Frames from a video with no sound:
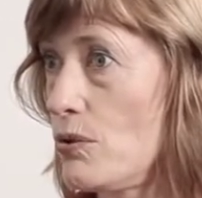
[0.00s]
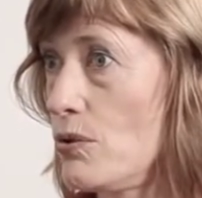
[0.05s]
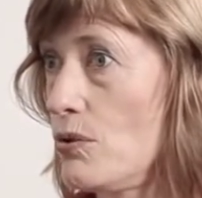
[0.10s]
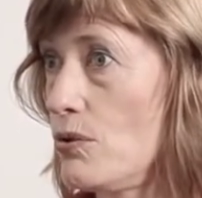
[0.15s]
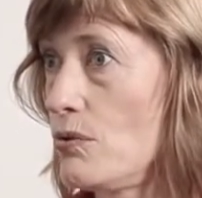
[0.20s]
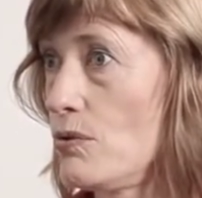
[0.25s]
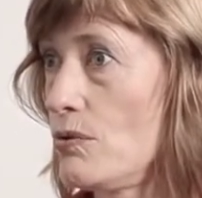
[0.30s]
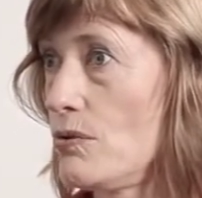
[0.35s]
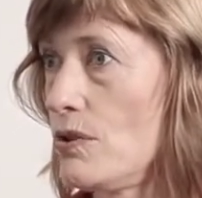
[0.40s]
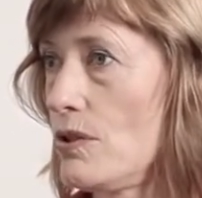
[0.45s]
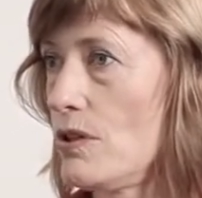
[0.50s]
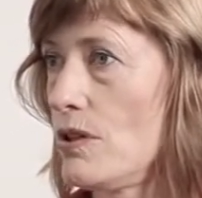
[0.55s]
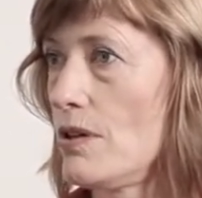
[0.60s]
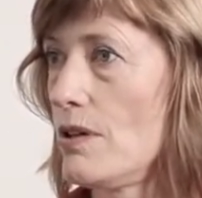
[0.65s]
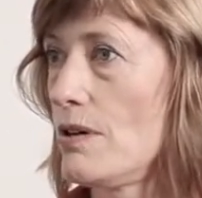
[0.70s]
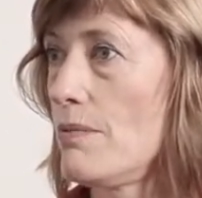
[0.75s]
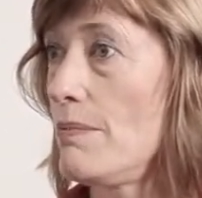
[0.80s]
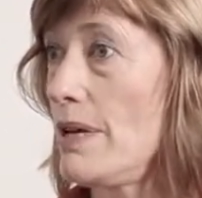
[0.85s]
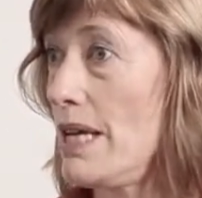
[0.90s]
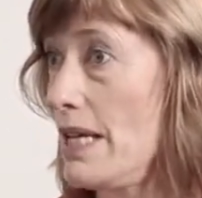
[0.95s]
all.
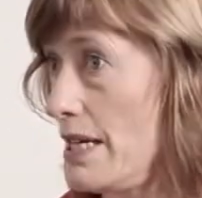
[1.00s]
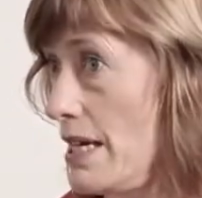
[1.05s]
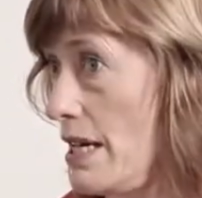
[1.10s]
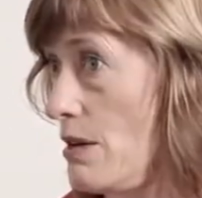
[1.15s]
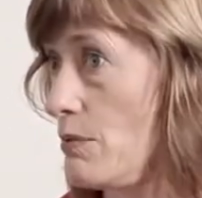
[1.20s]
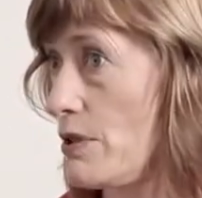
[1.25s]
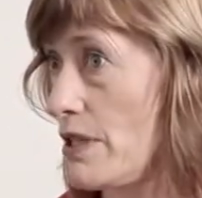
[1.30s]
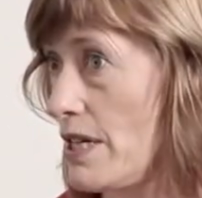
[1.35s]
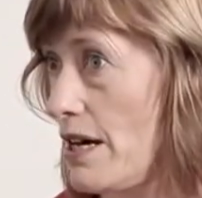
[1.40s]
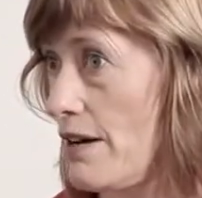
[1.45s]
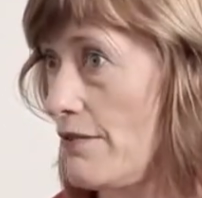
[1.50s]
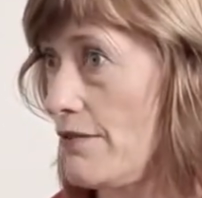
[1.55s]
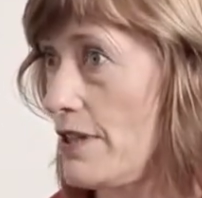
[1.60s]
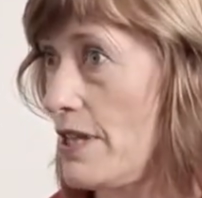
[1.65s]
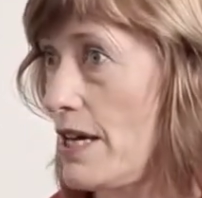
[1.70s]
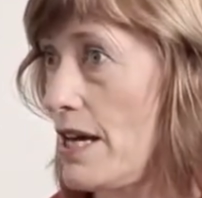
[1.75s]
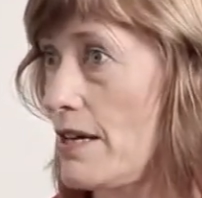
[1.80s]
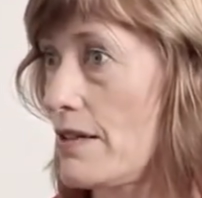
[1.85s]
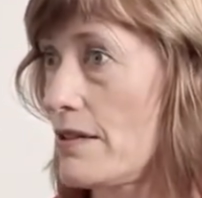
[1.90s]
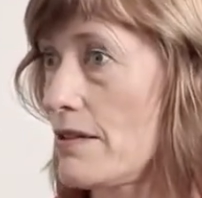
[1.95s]
Medicare would cover
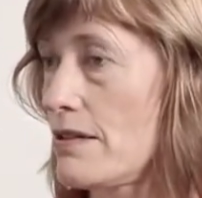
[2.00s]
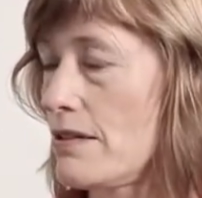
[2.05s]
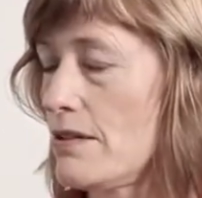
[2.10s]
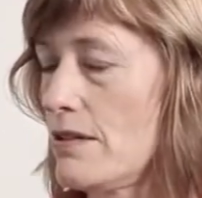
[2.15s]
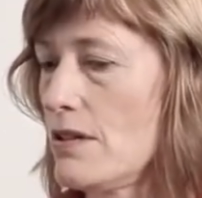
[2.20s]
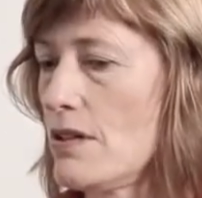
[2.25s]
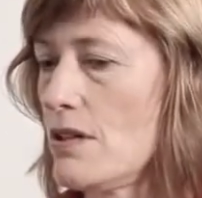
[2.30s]
that.